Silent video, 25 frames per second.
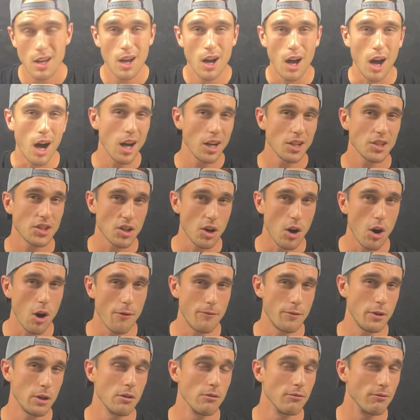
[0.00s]
Odds are,
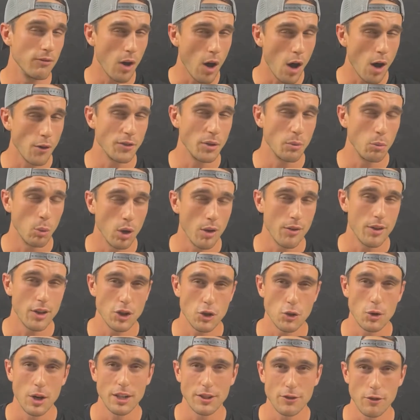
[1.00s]
if you're involved in one of these
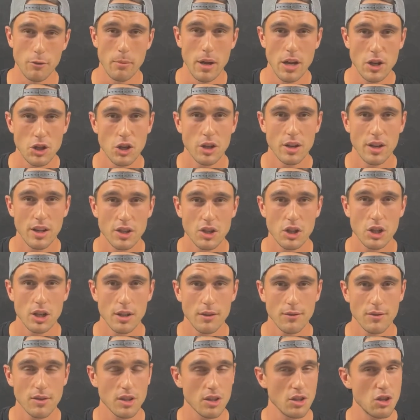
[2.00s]
transformation
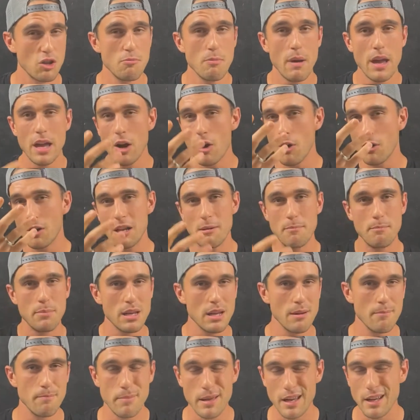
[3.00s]
initiatives, you may already be a
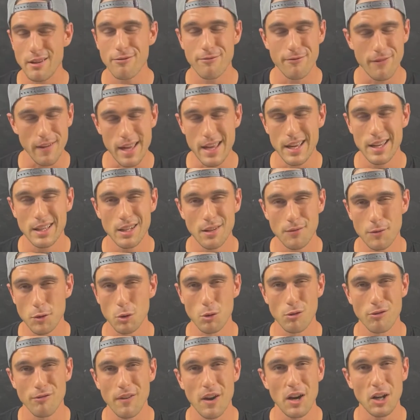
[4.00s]
big fan of the
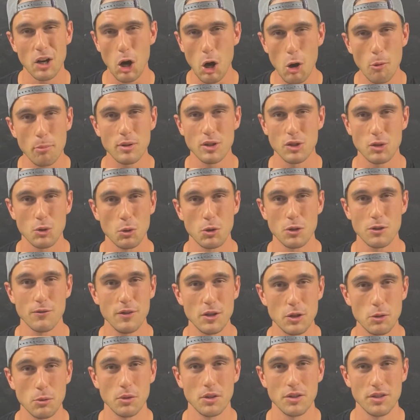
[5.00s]
Grafana open source
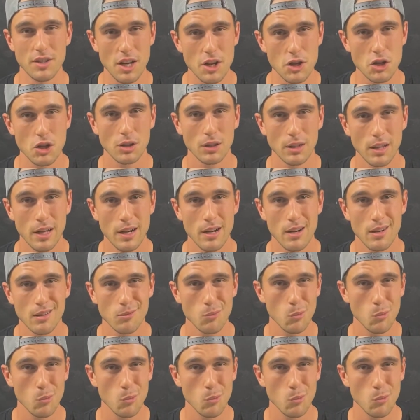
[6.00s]
visualization layer,